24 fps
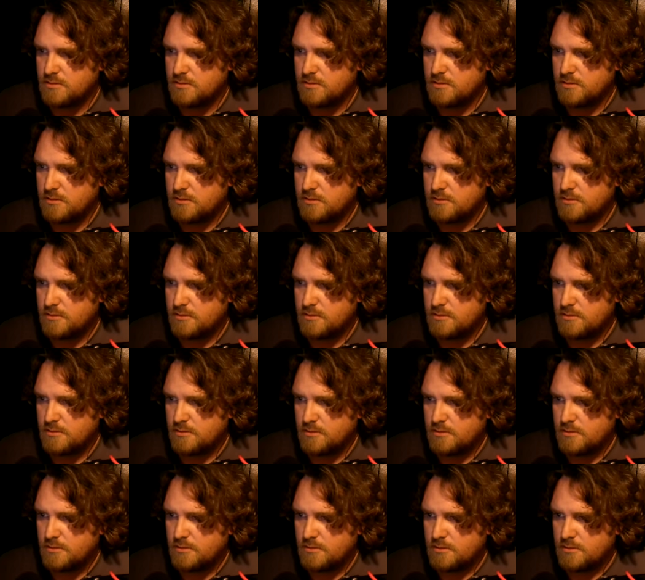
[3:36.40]

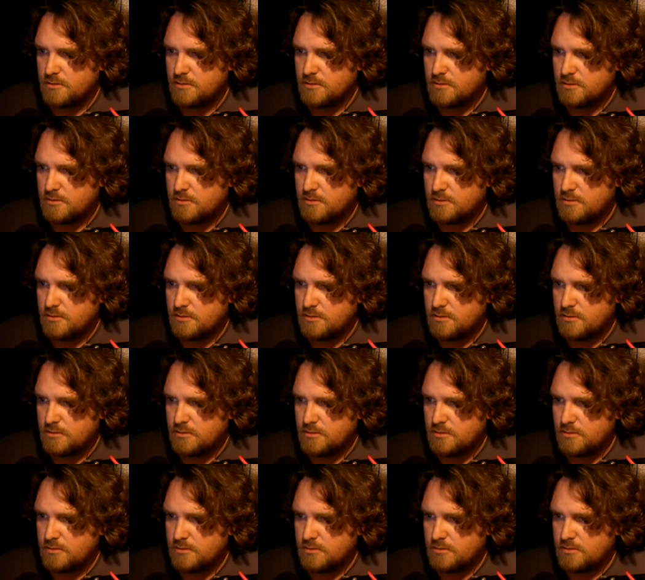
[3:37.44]
Nobody speaks.